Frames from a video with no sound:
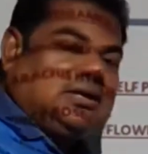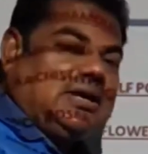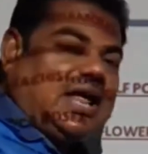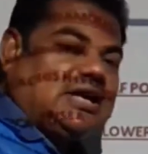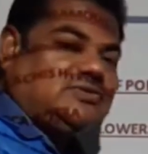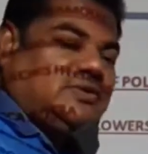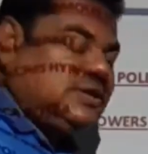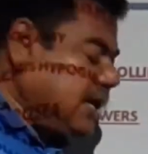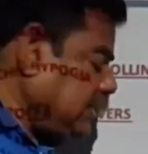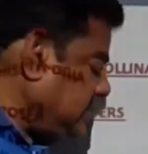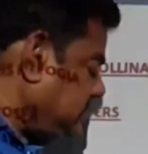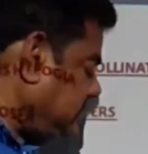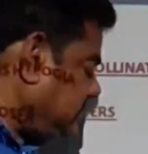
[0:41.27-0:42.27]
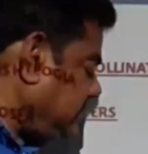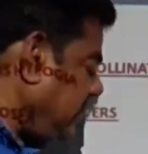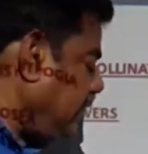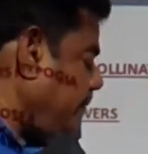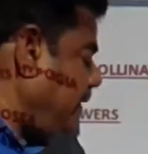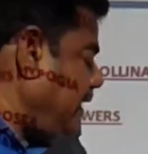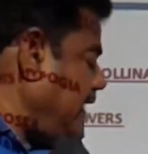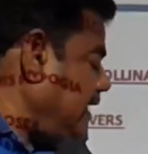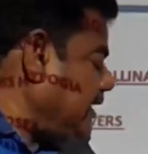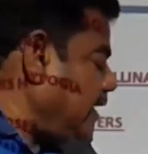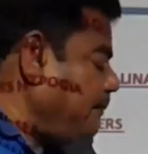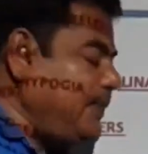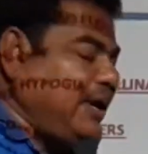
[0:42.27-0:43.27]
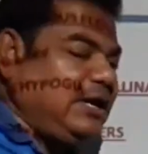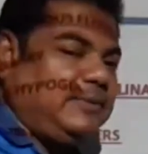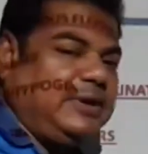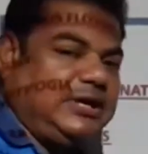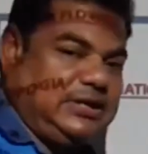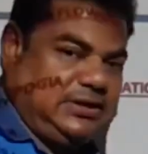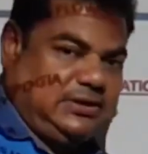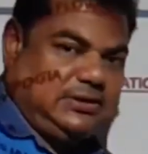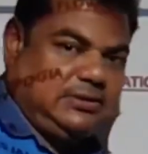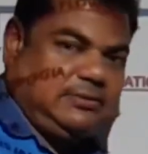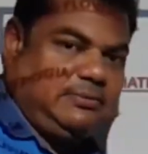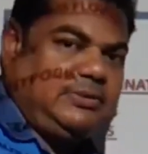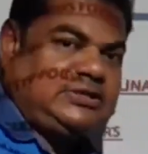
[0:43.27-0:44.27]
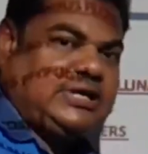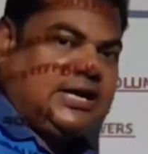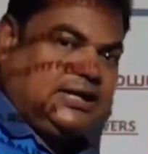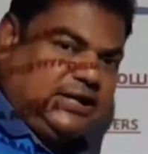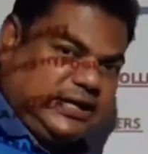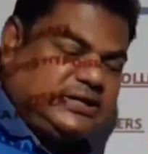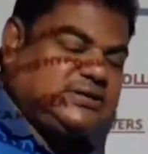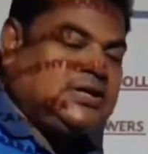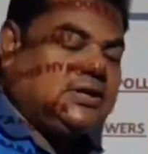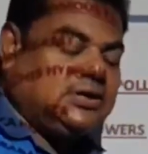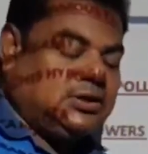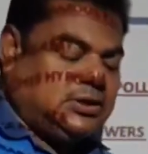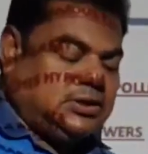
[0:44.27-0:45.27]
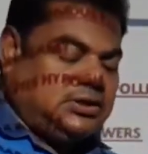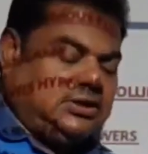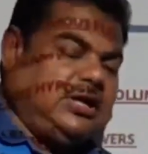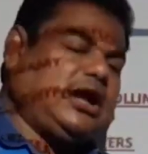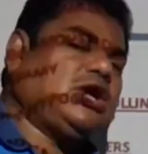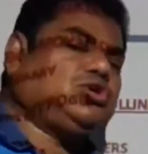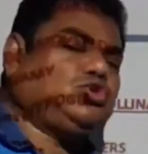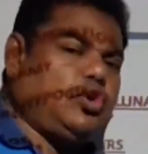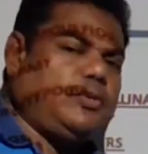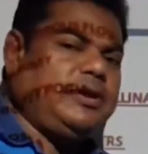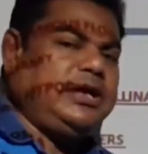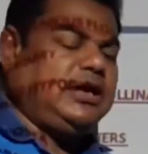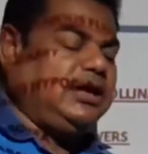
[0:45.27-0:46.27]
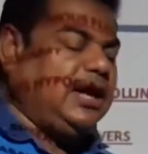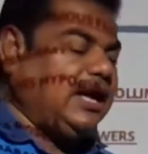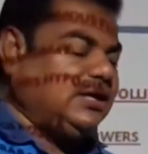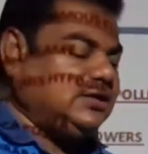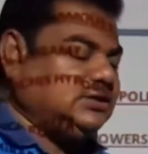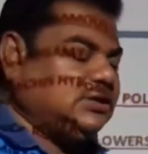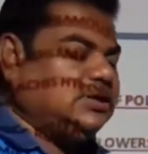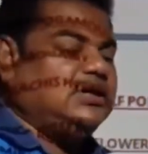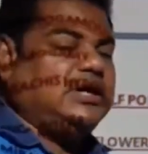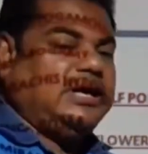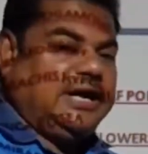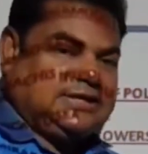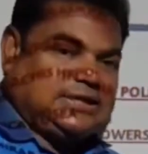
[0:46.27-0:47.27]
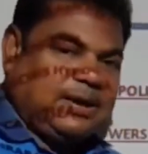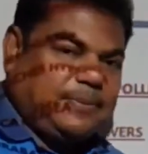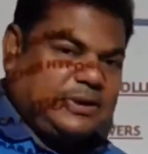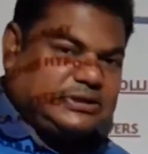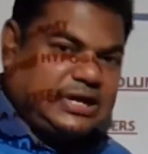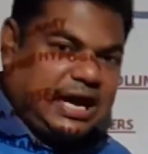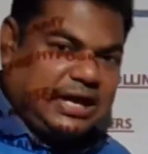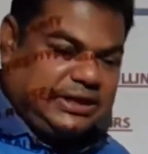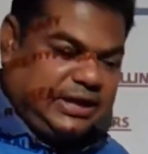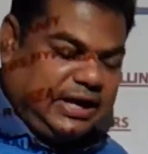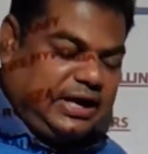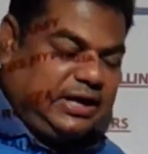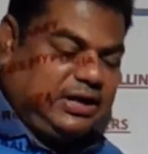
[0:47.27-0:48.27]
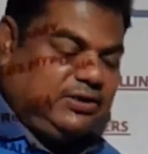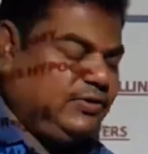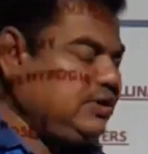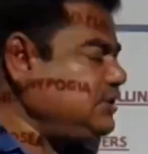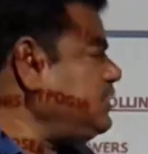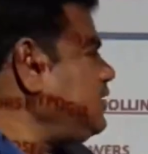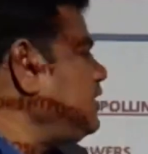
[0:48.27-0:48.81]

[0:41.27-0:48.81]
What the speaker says: last one, that is a self-incompatibility. Beside these, there are so many like these examples are there in which